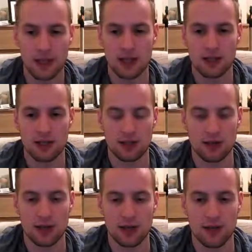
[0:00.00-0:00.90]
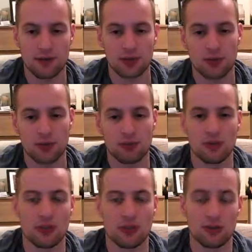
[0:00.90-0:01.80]
So here, for example,
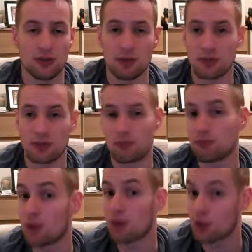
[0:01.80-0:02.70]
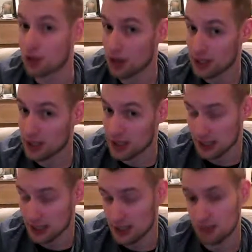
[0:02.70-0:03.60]
it's going to be most likely
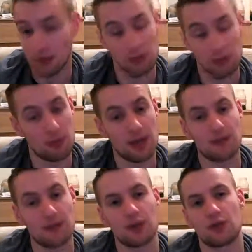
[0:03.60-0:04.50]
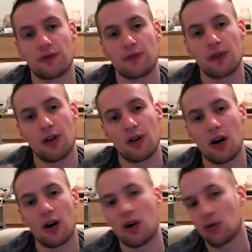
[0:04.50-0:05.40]
to be more beneficial throughout the
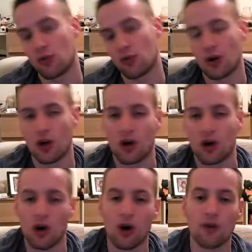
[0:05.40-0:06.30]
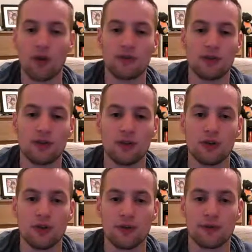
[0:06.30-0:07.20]
whole of the
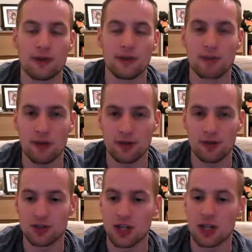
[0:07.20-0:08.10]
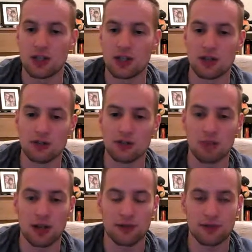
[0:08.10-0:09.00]
3 periods to use a
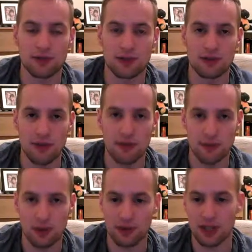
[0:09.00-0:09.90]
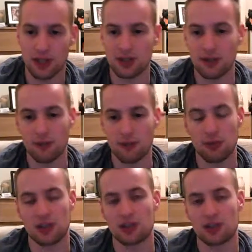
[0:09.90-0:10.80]
+3 to everyone than to have a
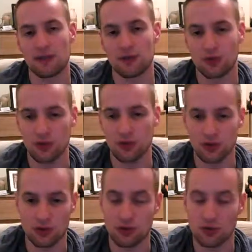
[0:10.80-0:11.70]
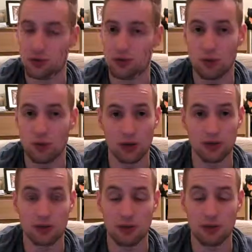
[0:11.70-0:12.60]
+7 to just 1 or 2
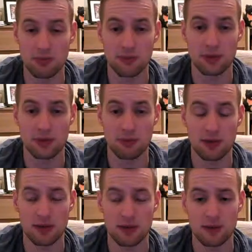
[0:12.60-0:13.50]
people for this period.